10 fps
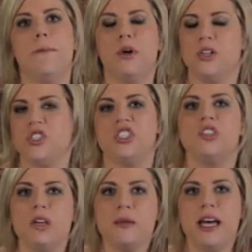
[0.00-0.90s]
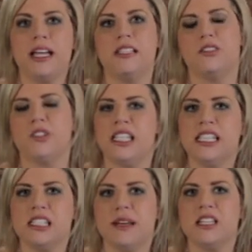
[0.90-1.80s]
purchase 3 months or
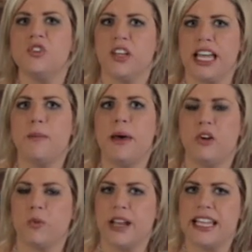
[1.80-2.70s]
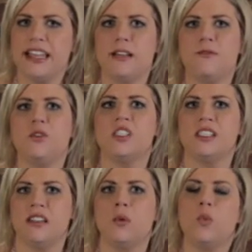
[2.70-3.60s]
6 months, you'll get a better rate than if you
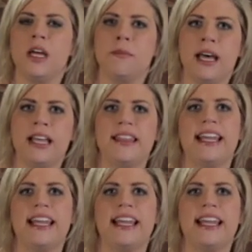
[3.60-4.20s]
just did 1 month.